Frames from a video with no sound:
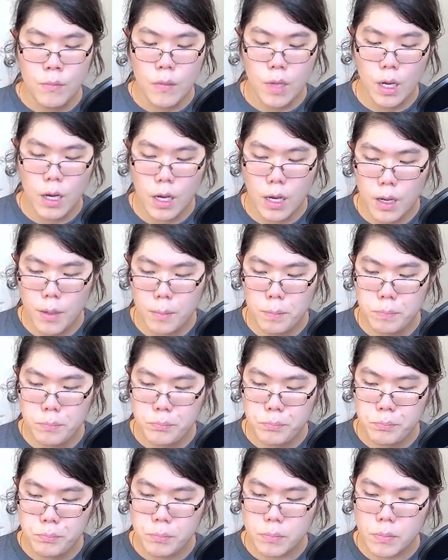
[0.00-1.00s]

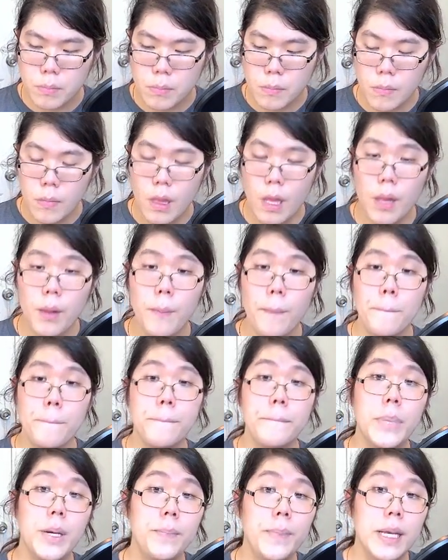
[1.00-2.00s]

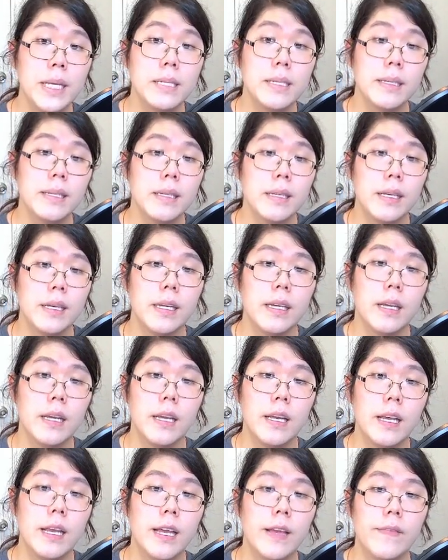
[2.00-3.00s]
But basically,
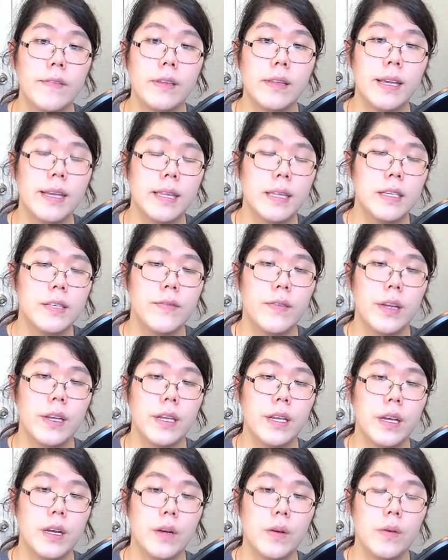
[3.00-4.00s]
if you like this
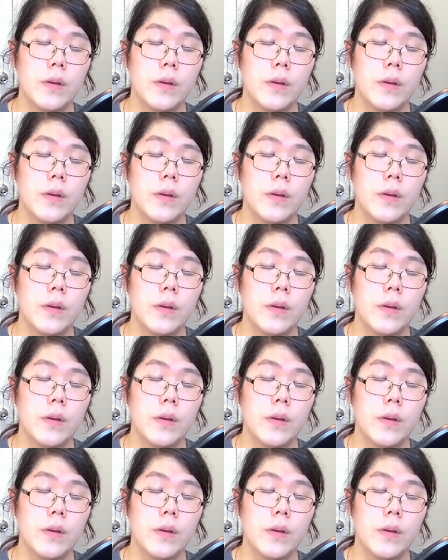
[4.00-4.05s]
video,